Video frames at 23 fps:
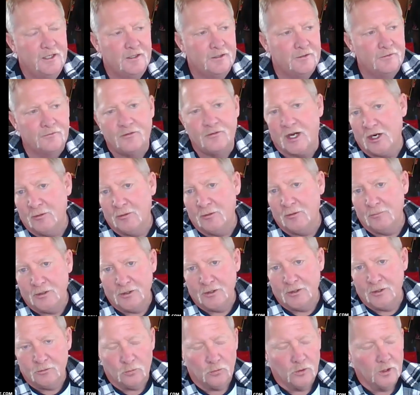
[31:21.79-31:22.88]

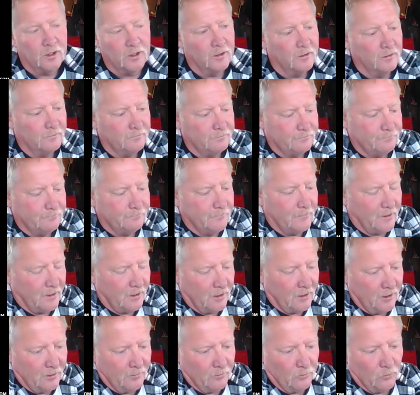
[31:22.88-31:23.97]
environment uh,
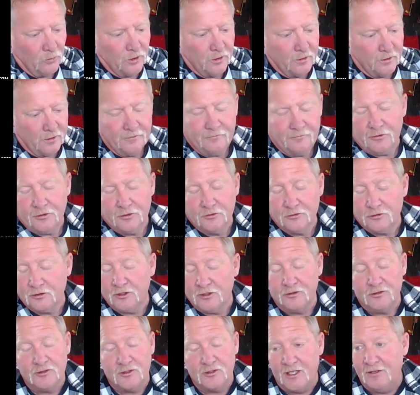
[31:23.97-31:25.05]
where it feels
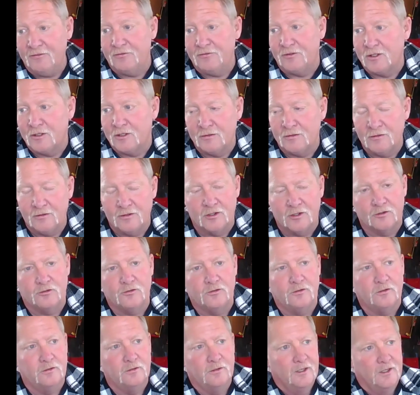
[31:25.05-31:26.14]
unsafe, then there's
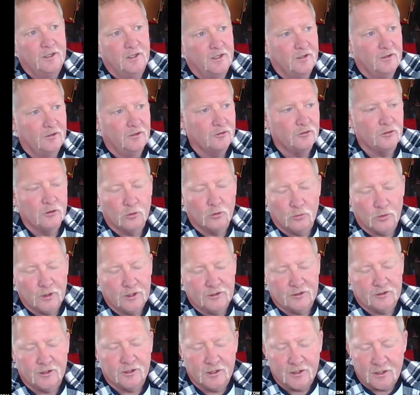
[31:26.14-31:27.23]
no
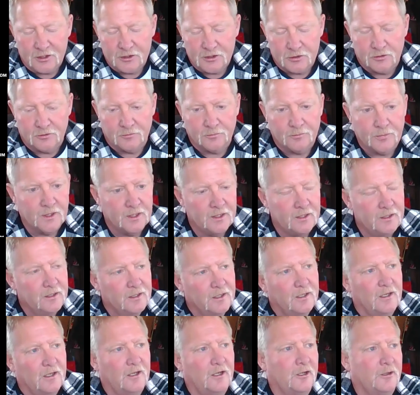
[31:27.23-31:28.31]
reason that they shouldn't be.
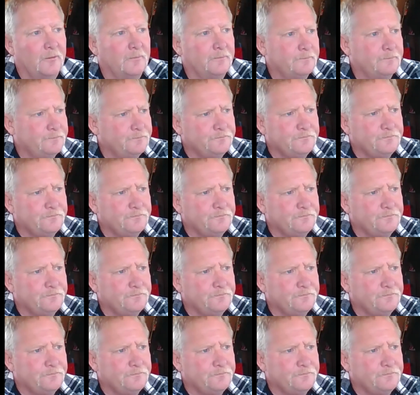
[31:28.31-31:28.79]
Um,